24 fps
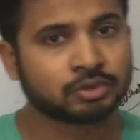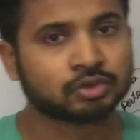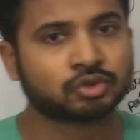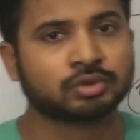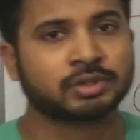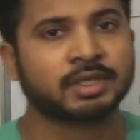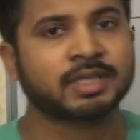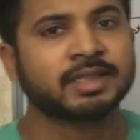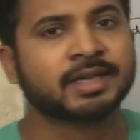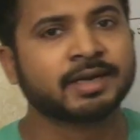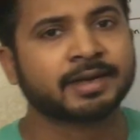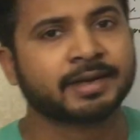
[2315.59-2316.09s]
So
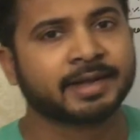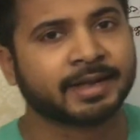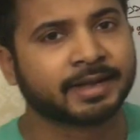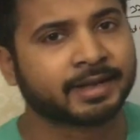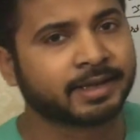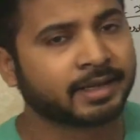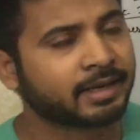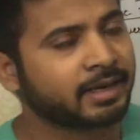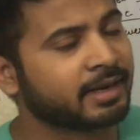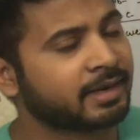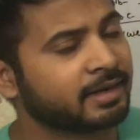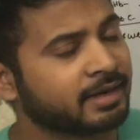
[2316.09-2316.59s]
till then, take
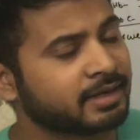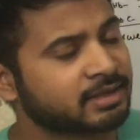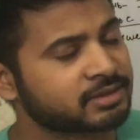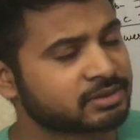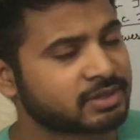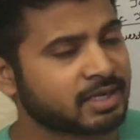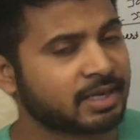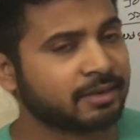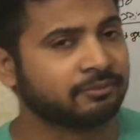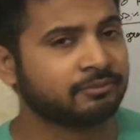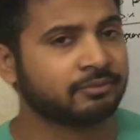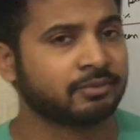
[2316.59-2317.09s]
care, and next
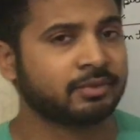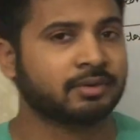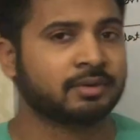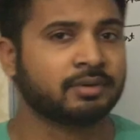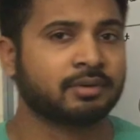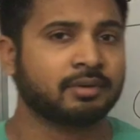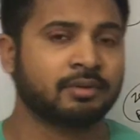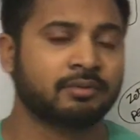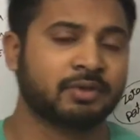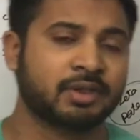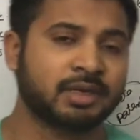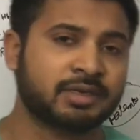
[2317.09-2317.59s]
time
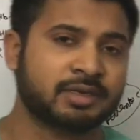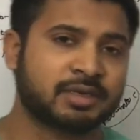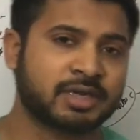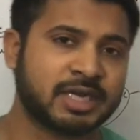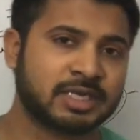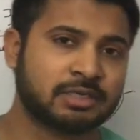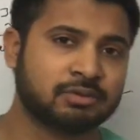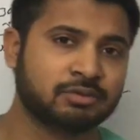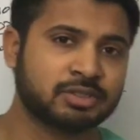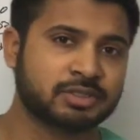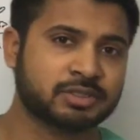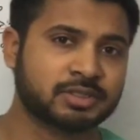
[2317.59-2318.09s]
we'll
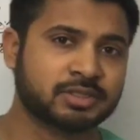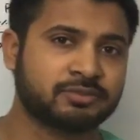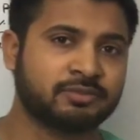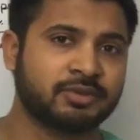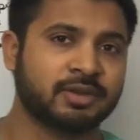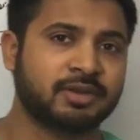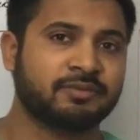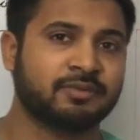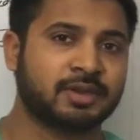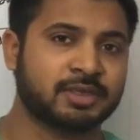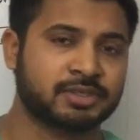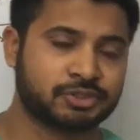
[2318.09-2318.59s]
try to discuss
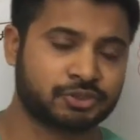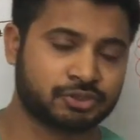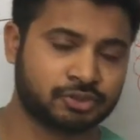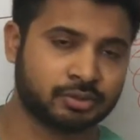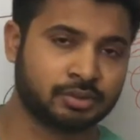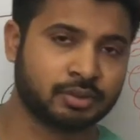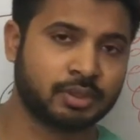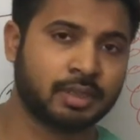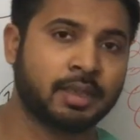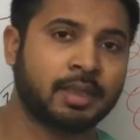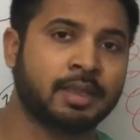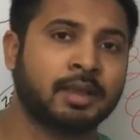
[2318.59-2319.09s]
very fast.
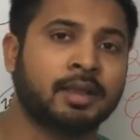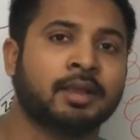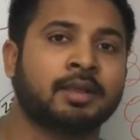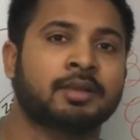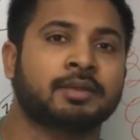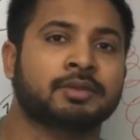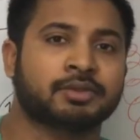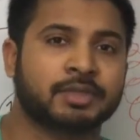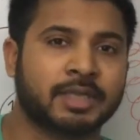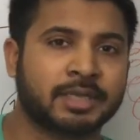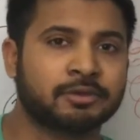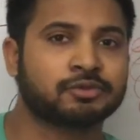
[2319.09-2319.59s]

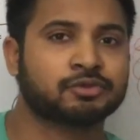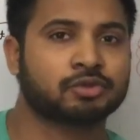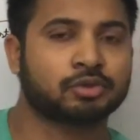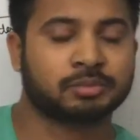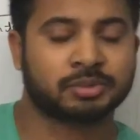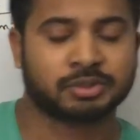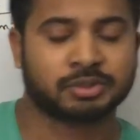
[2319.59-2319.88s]
Thank you so